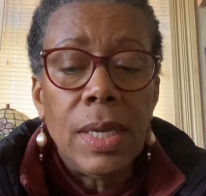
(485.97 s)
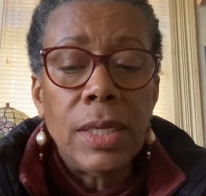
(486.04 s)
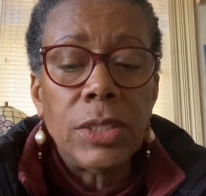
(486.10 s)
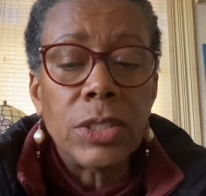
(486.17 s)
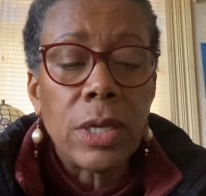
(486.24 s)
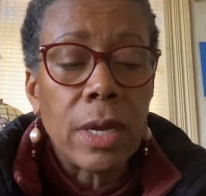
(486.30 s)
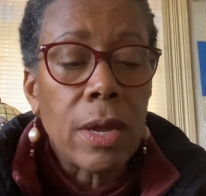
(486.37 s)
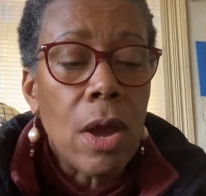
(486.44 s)

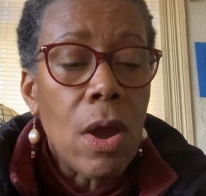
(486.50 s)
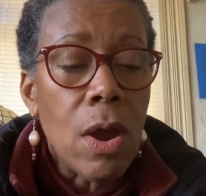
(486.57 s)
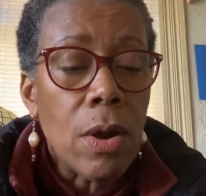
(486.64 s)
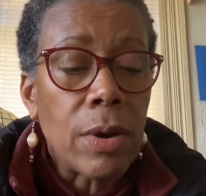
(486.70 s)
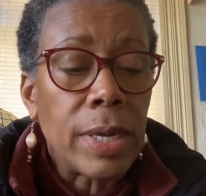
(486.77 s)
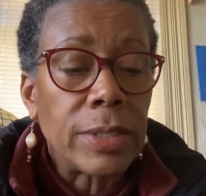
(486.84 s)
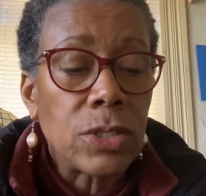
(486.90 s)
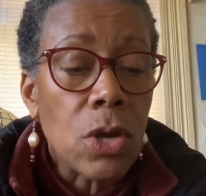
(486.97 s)

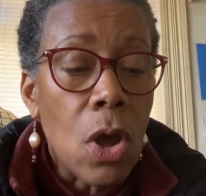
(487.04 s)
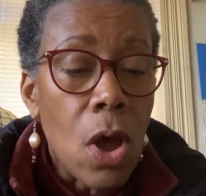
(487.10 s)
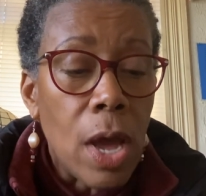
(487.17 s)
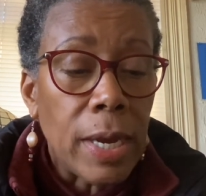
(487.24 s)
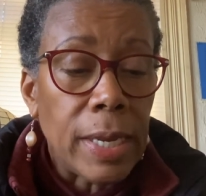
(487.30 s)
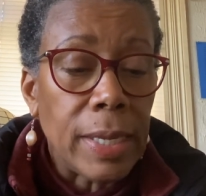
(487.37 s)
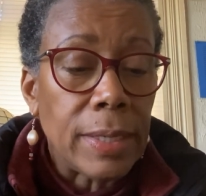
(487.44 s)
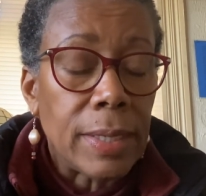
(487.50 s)
Shankara
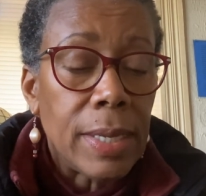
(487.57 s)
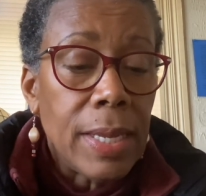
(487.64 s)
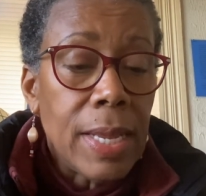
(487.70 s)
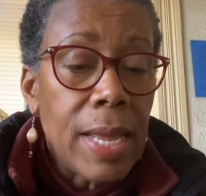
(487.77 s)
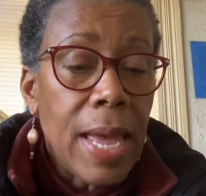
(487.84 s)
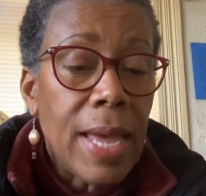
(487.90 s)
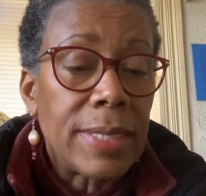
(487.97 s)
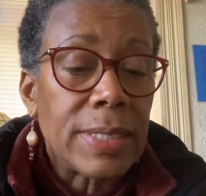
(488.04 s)
taught it
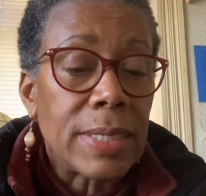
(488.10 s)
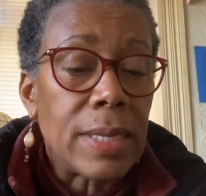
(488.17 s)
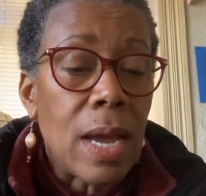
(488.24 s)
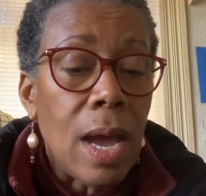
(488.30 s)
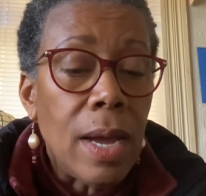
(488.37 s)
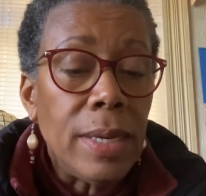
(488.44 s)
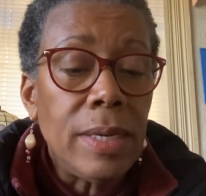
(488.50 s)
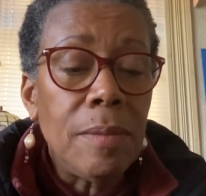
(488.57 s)
as an
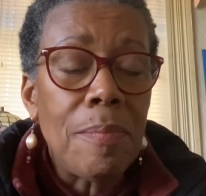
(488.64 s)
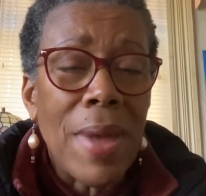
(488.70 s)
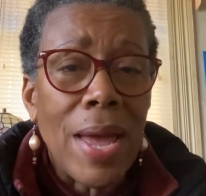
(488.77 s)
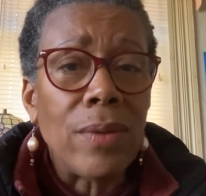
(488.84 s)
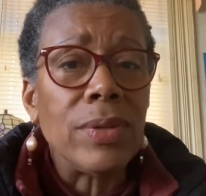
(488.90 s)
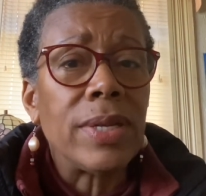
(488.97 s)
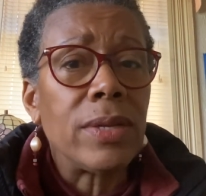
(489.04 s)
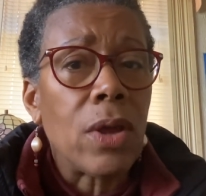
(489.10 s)

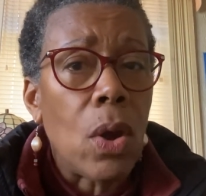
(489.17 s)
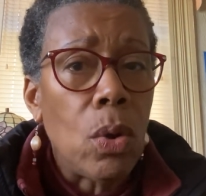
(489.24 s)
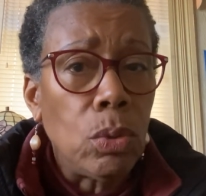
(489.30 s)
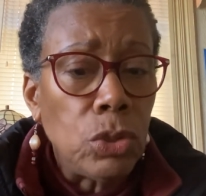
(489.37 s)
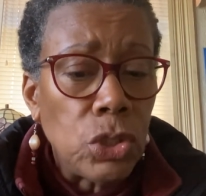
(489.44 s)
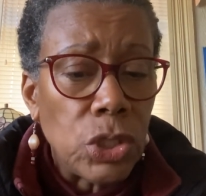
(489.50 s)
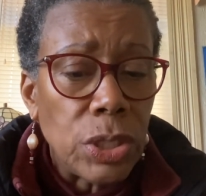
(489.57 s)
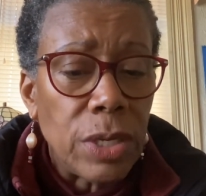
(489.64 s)
unbounded
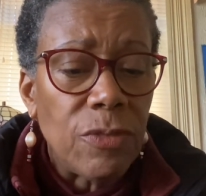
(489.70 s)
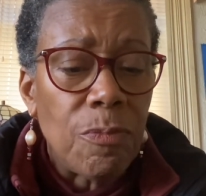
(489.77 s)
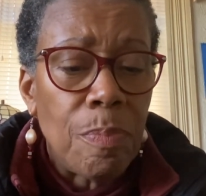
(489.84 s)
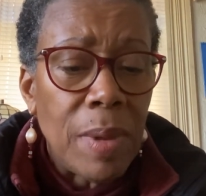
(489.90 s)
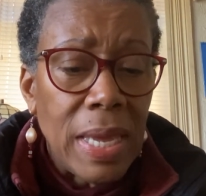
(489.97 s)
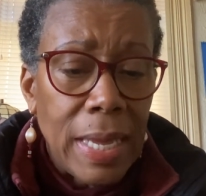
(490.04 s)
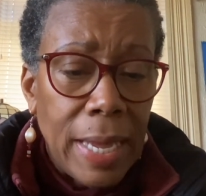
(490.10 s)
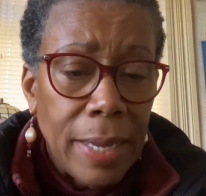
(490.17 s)
ocean of
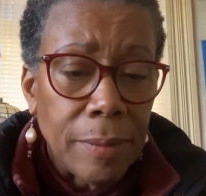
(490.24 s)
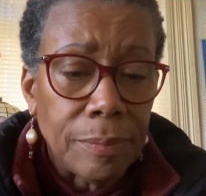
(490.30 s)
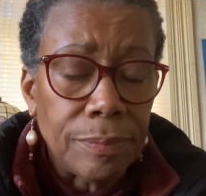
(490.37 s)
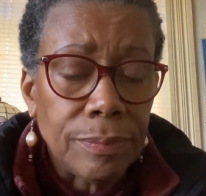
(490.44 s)
being,